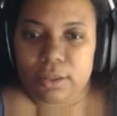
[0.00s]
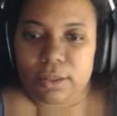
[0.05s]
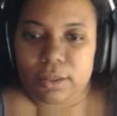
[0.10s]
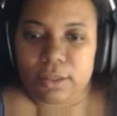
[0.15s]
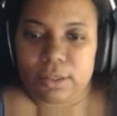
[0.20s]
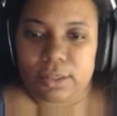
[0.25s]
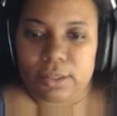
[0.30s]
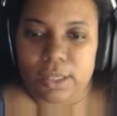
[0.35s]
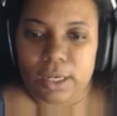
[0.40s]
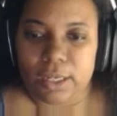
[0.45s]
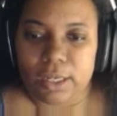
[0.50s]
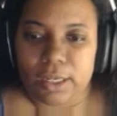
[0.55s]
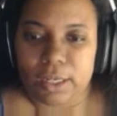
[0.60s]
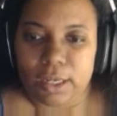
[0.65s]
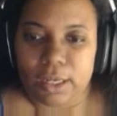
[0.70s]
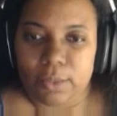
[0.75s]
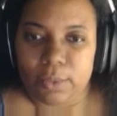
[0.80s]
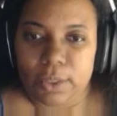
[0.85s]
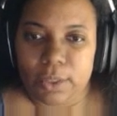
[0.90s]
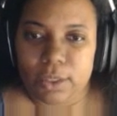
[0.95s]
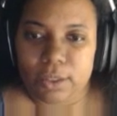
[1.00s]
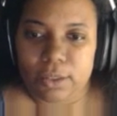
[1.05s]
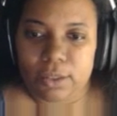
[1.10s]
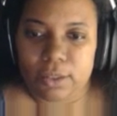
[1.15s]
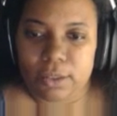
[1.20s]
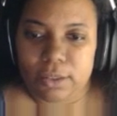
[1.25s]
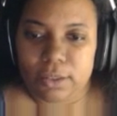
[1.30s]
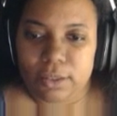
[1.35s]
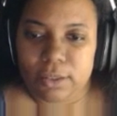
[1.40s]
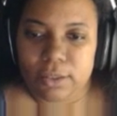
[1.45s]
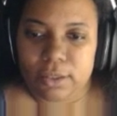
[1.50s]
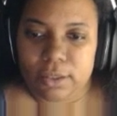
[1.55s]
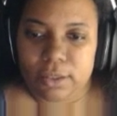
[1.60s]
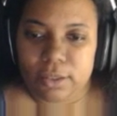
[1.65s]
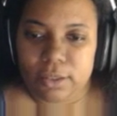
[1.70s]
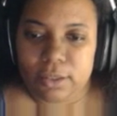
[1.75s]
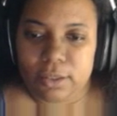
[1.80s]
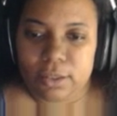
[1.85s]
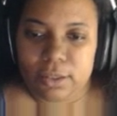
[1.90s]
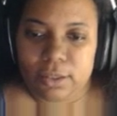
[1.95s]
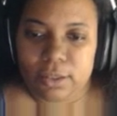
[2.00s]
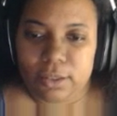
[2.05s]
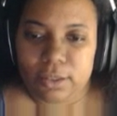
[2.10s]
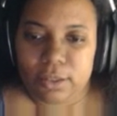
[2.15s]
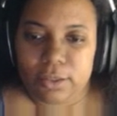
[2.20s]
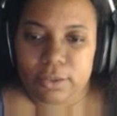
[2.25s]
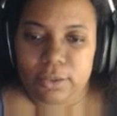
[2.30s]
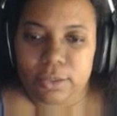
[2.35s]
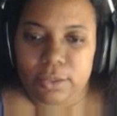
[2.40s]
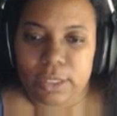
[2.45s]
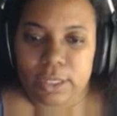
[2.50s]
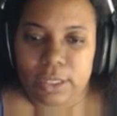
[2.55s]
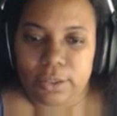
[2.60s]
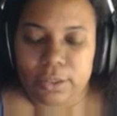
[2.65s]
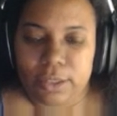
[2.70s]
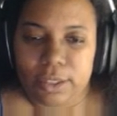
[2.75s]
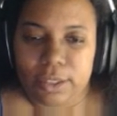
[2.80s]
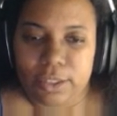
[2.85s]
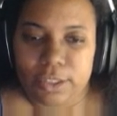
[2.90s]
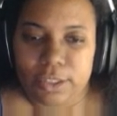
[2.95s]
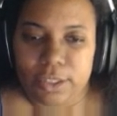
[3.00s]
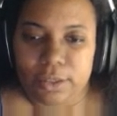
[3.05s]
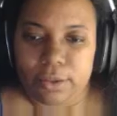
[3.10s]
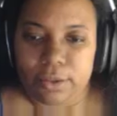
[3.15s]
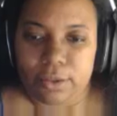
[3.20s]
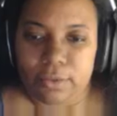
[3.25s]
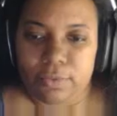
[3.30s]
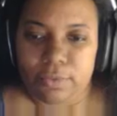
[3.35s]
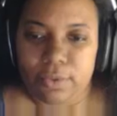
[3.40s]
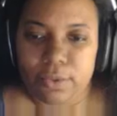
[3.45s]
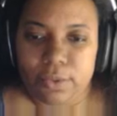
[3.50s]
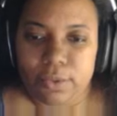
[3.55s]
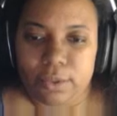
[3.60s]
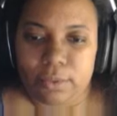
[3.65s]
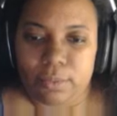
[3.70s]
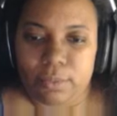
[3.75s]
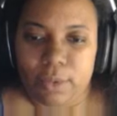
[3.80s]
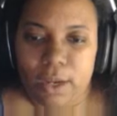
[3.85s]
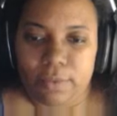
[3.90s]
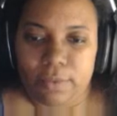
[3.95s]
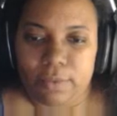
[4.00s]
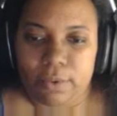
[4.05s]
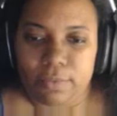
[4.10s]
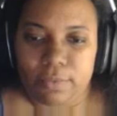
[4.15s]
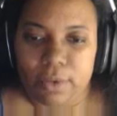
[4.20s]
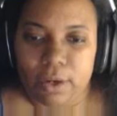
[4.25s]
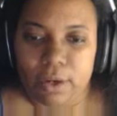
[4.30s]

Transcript: Takigawa? Gakuto and I looked at each other, confused at the arrival of our